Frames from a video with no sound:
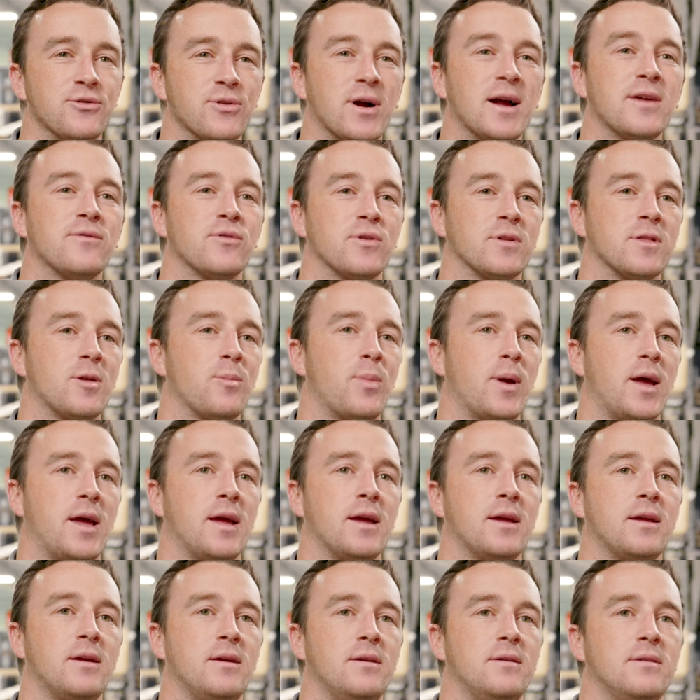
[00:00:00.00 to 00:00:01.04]
driver in the
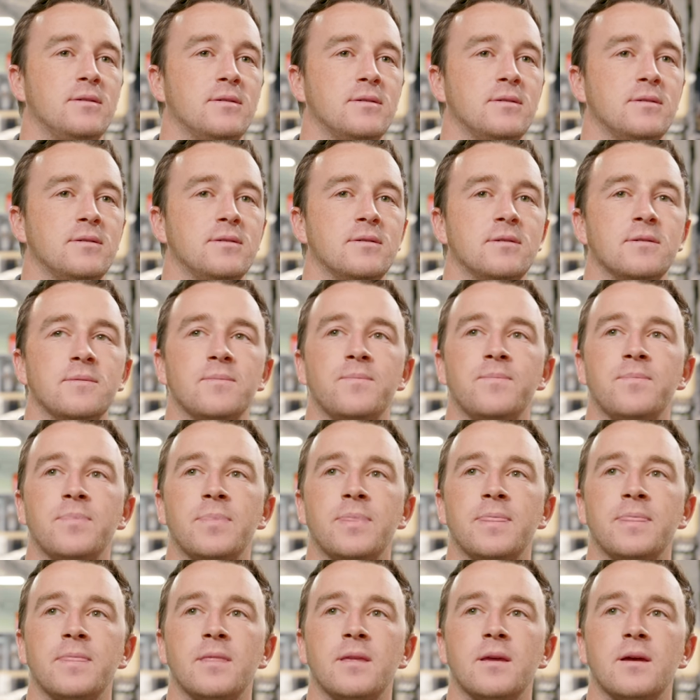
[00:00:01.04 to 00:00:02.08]
bag.
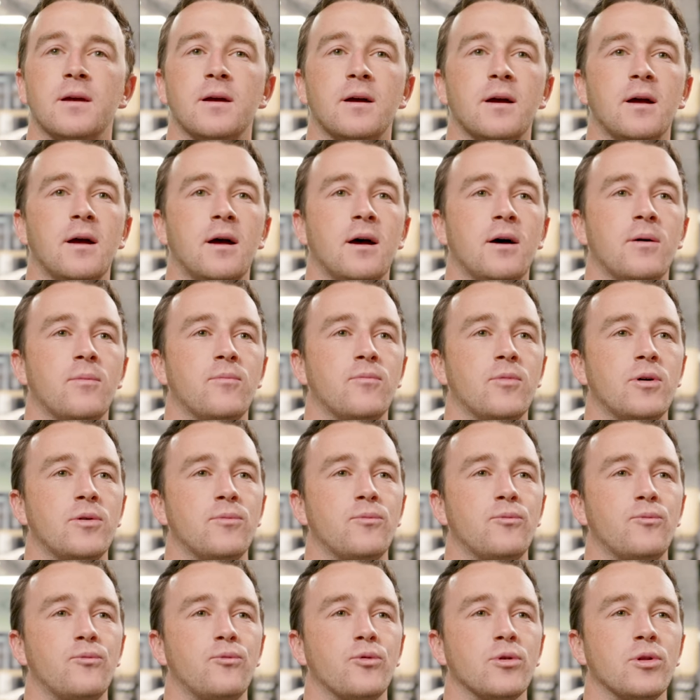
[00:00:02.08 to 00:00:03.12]
Um,
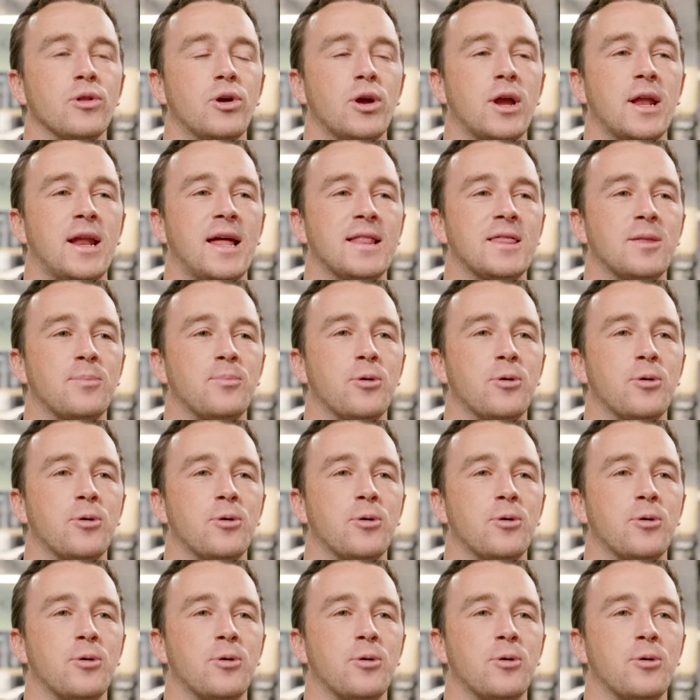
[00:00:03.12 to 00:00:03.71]
we're looking at the